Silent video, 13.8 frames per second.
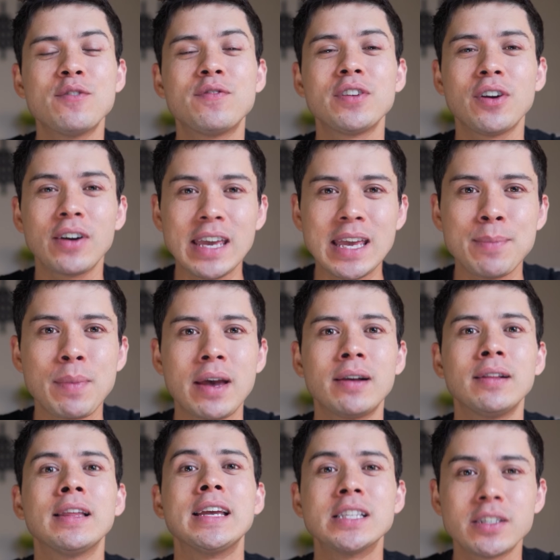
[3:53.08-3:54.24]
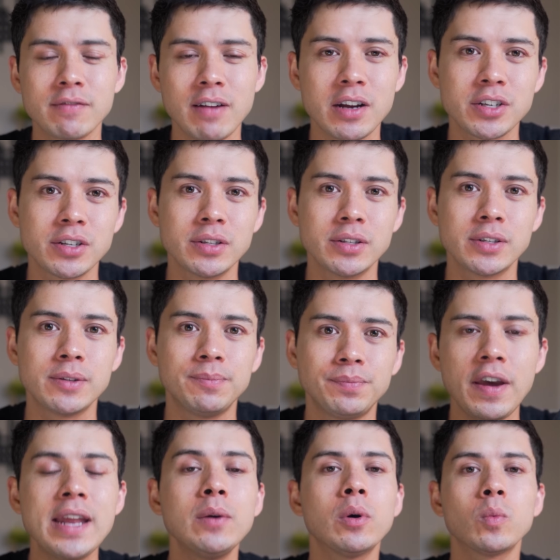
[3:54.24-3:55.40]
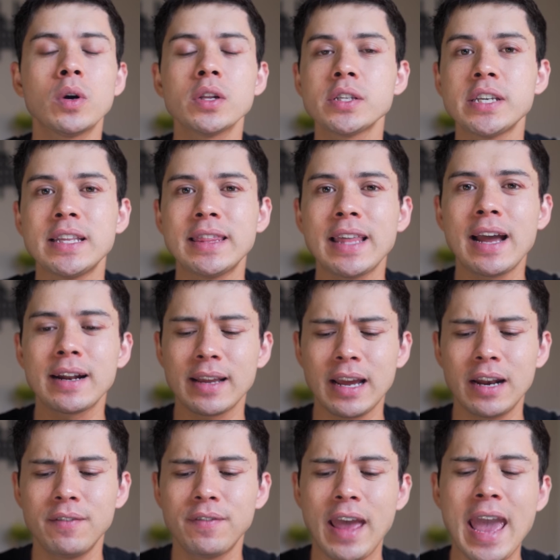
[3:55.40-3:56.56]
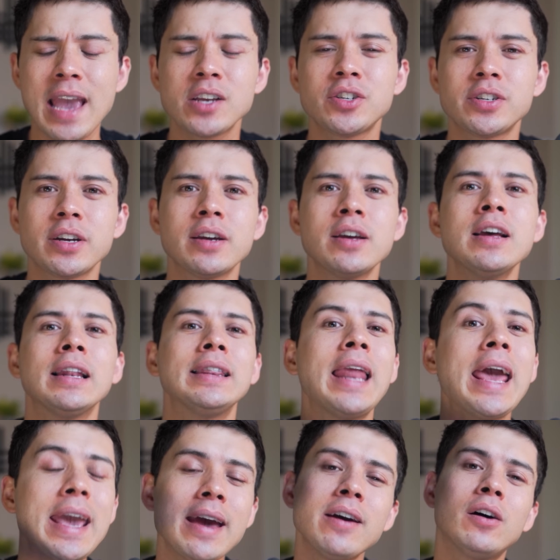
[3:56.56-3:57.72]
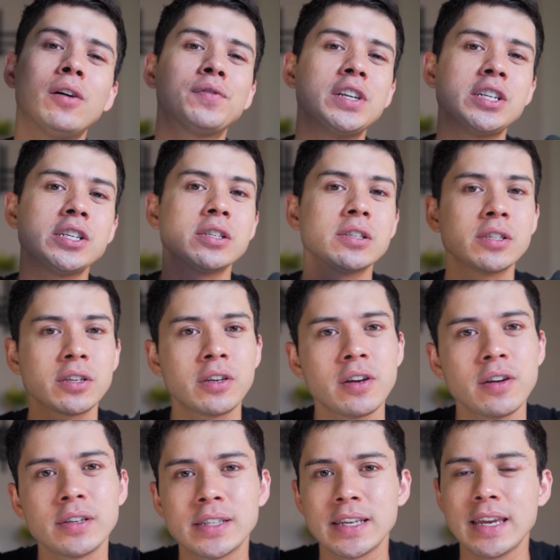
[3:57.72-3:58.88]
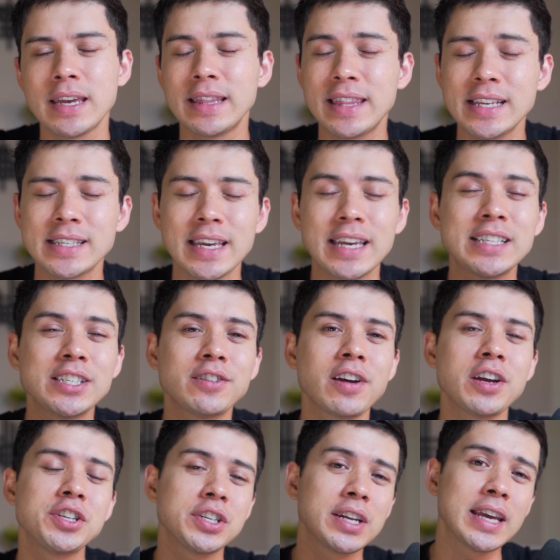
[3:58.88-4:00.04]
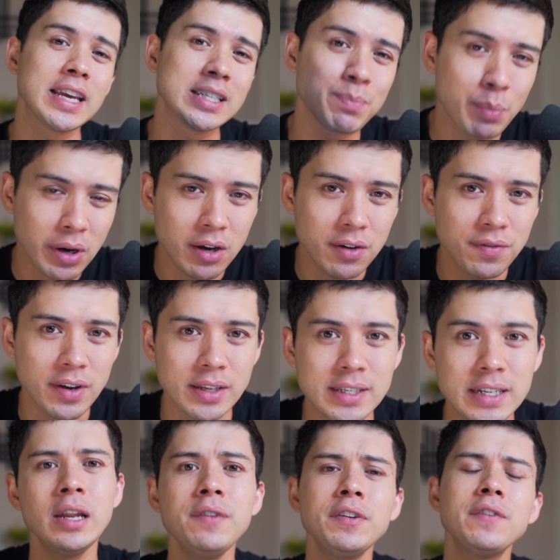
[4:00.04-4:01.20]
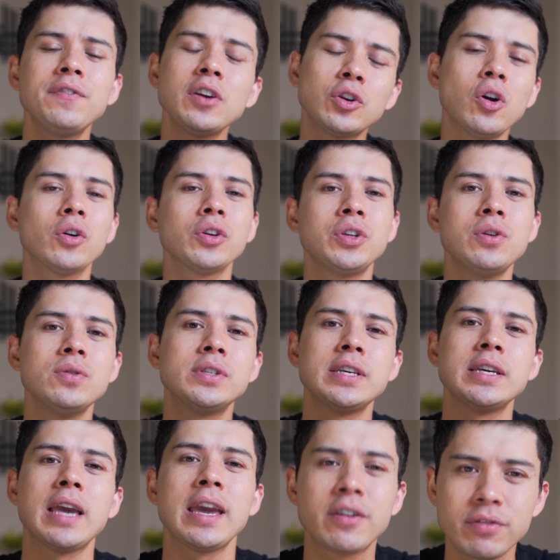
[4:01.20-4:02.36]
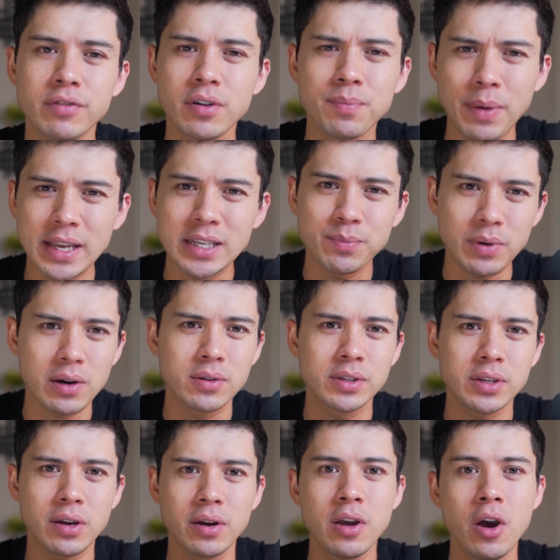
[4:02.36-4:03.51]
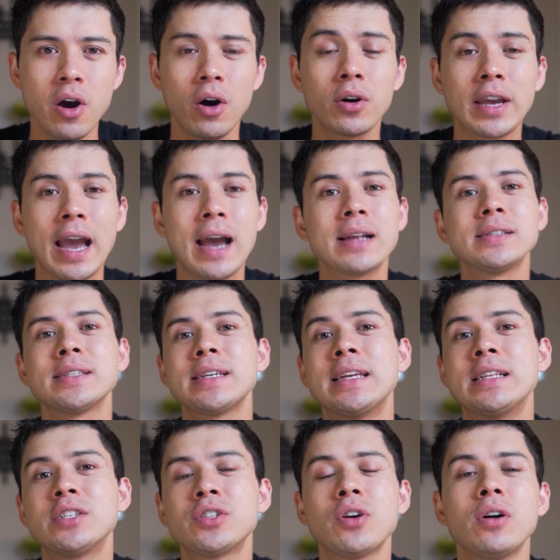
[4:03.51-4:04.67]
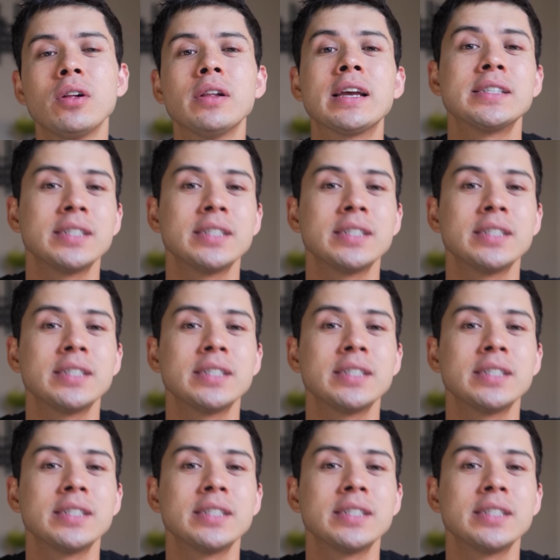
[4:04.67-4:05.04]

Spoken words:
over your email interactions. For anyone wanting that kind of extra layer of digital security, this integration is perfect. And even if you're not using a Chrome-based browser or can't install